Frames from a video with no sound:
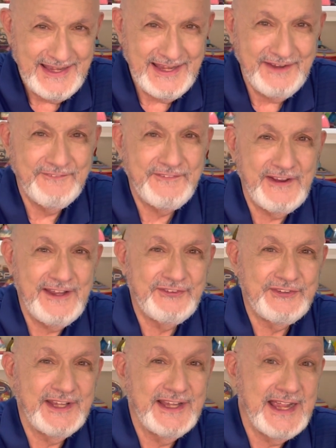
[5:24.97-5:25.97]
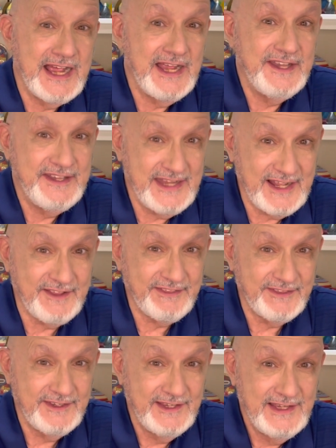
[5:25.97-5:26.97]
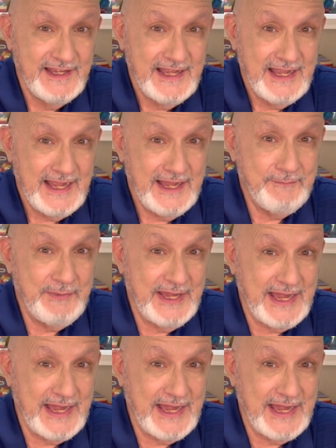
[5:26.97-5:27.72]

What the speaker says: in facing death and